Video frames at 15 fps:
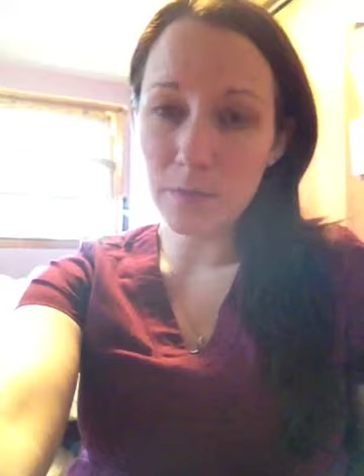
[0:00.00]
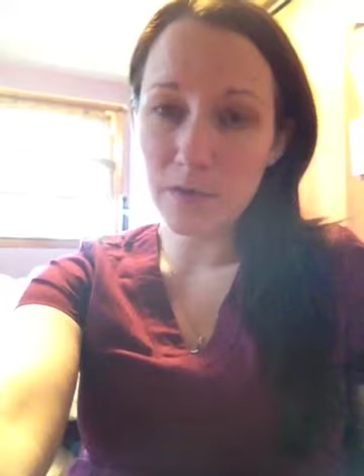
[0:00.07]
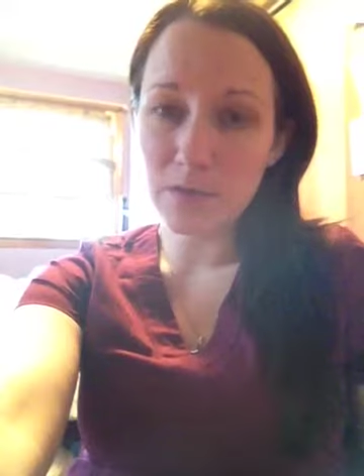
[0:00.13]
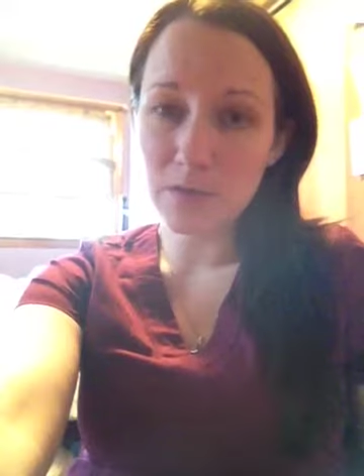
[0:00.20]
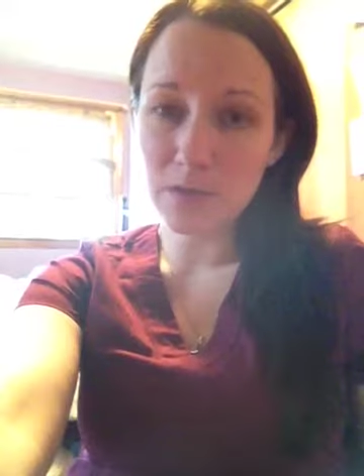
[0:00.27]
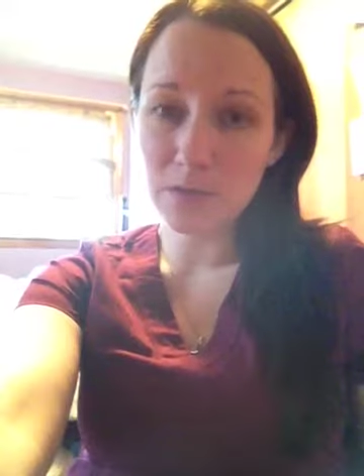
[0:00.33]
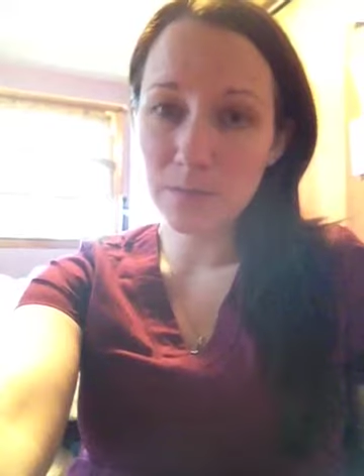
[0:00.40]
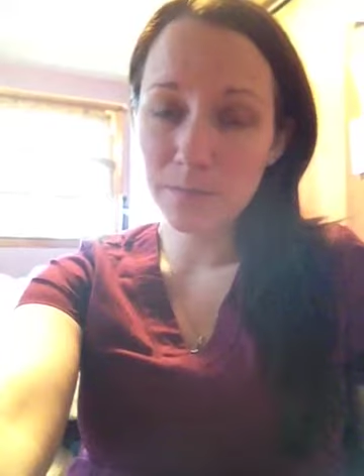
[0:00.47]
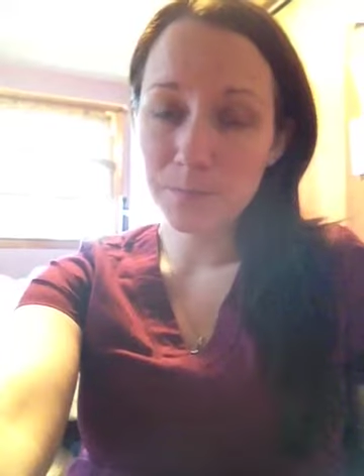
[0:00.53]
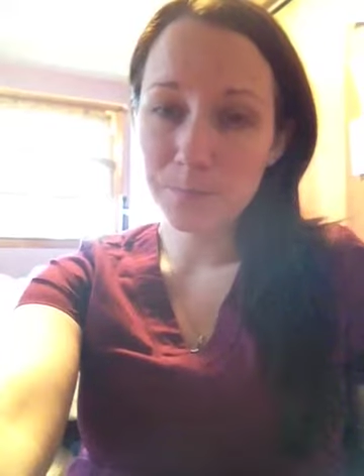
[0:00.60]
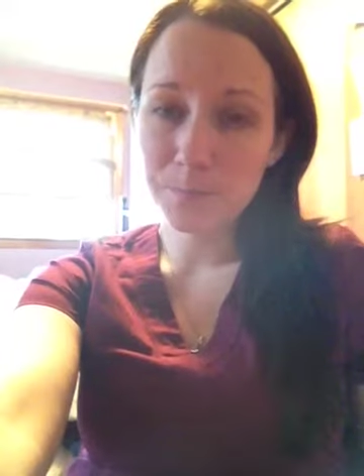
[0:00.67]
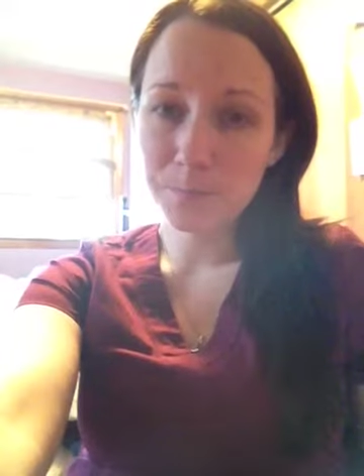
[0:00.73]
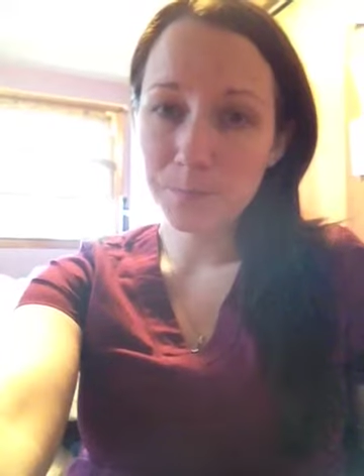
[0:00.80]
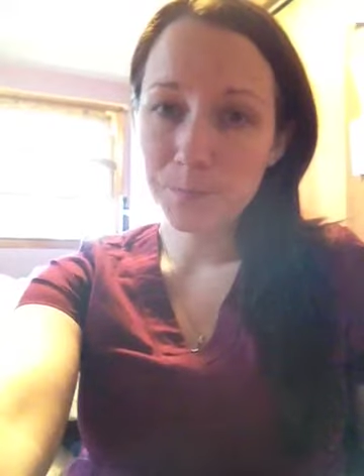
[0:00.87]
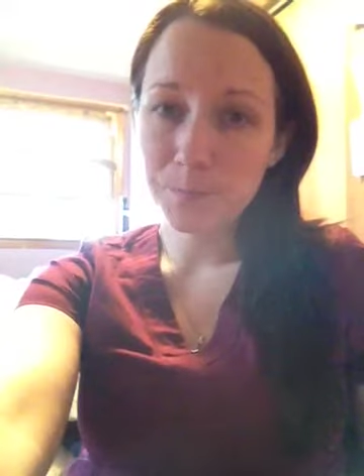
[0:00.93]
pressure.
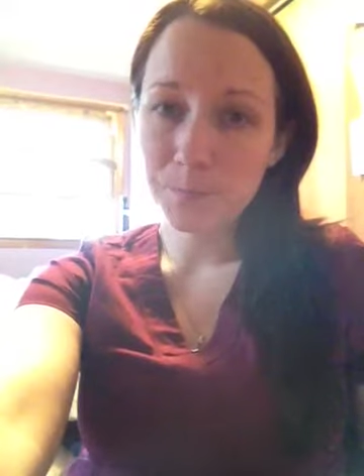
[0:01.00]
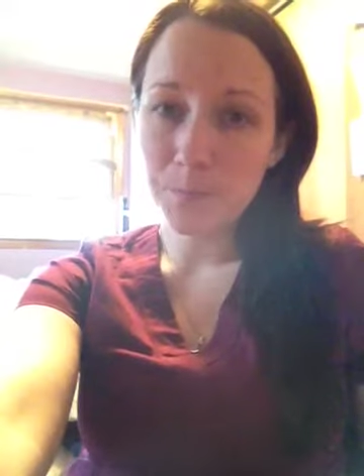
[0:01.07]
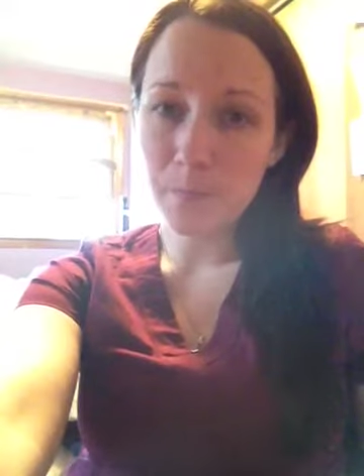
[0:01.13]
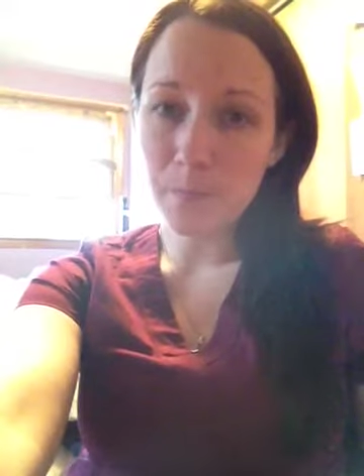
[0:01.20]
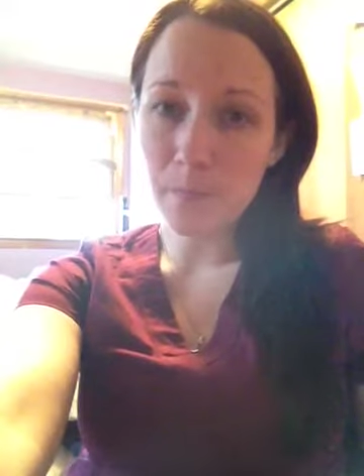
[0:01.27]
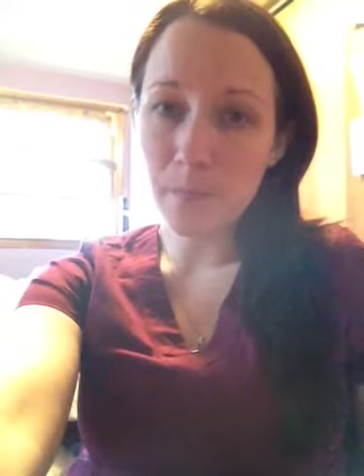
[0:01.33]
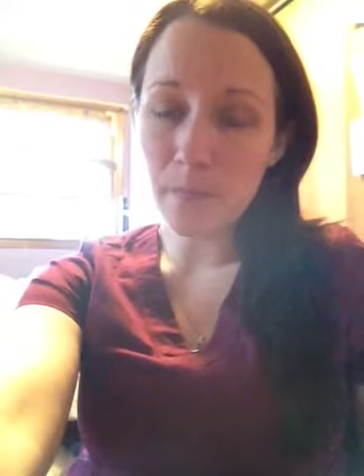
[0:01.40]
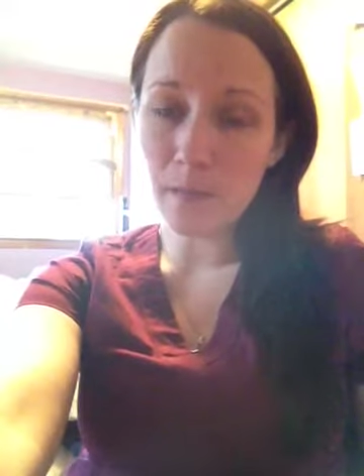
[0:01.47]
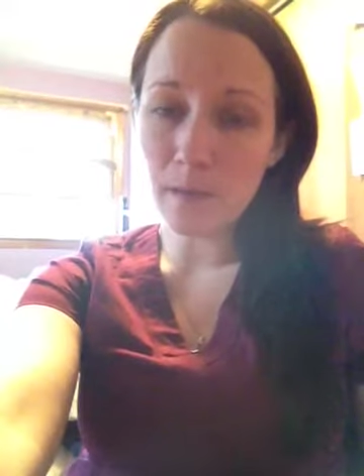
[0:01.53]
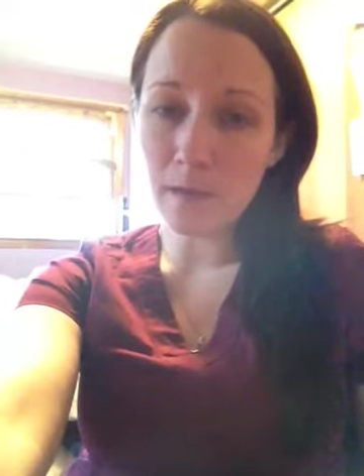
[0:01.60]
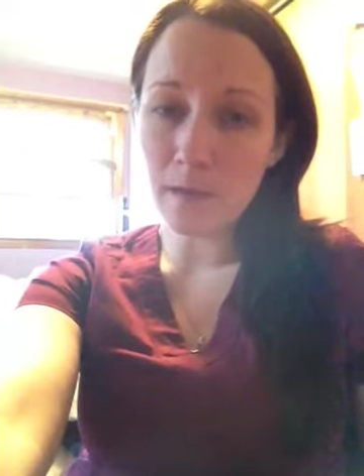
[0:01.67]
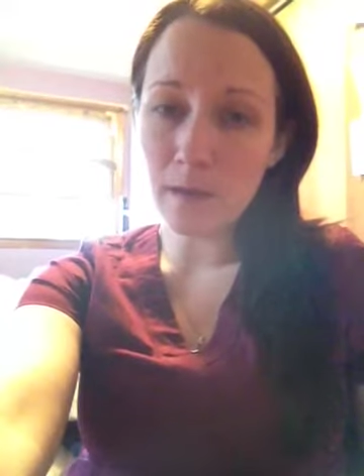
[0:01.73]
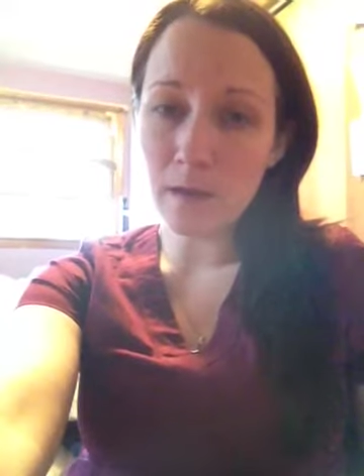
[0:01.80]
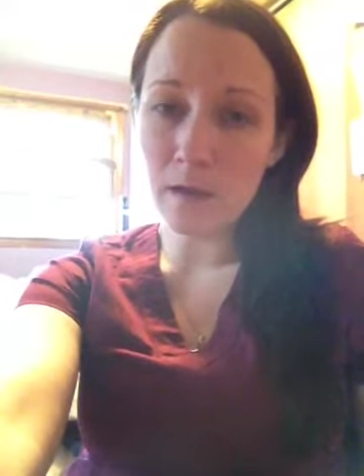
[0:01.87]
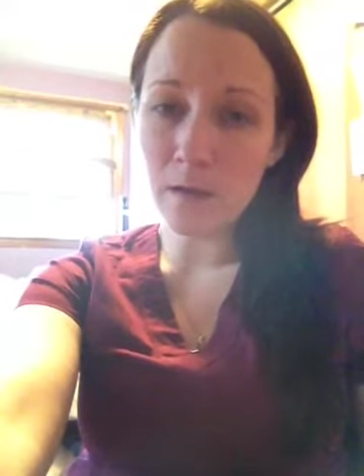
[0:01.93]

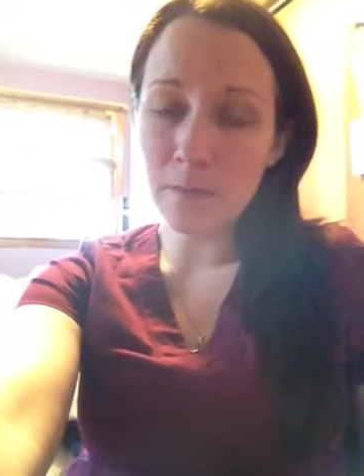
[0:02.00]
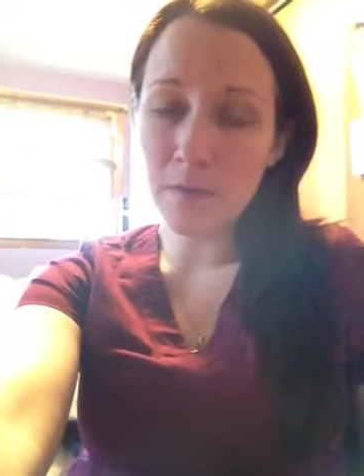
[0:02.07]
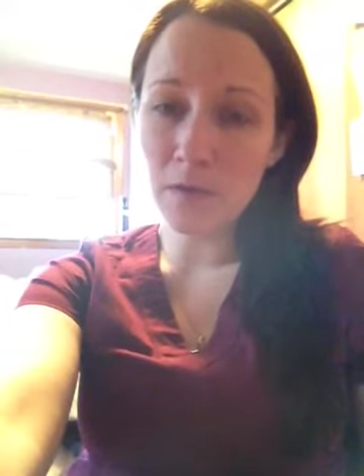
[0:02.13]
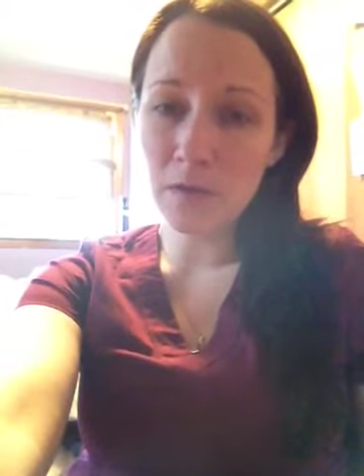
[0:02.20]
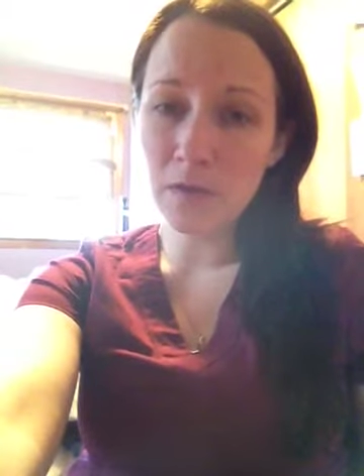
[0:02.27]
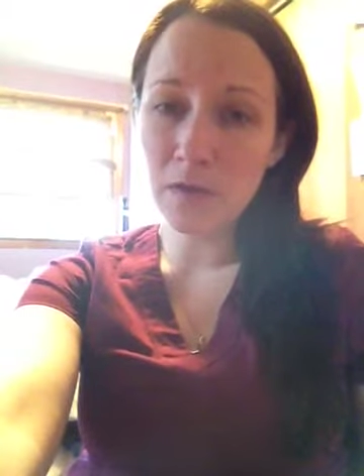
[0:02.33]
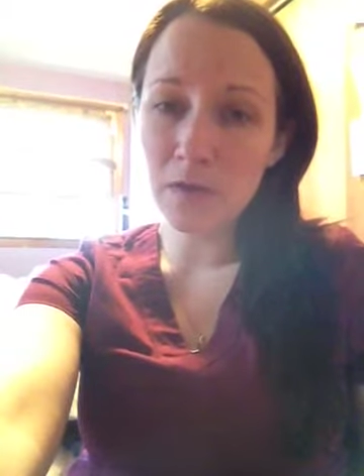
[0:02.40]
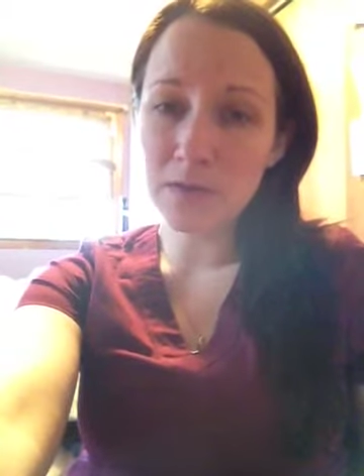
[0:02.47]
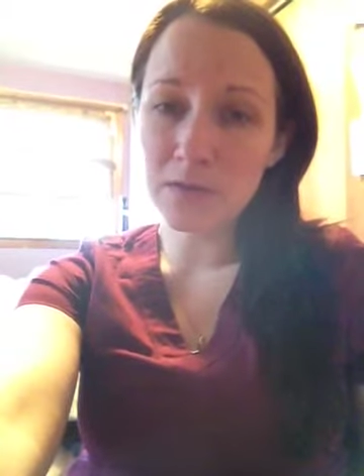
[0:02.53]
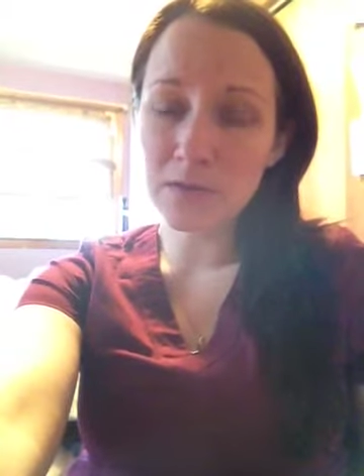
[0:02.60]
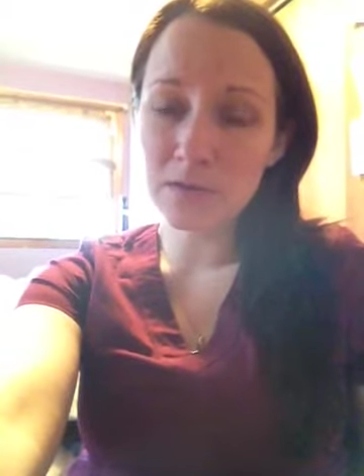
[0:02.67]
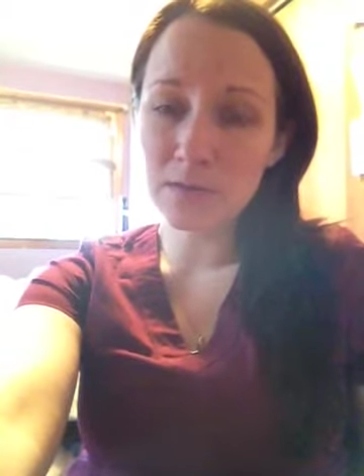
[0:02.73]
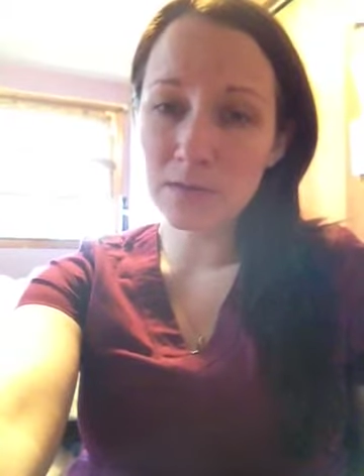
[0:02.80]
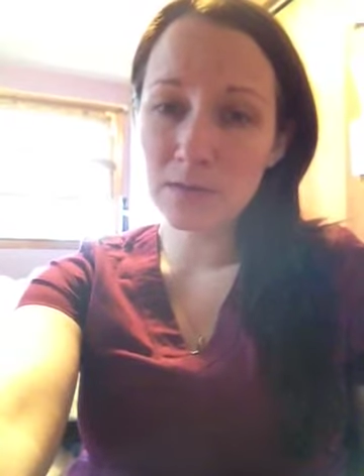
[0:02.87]
And you can also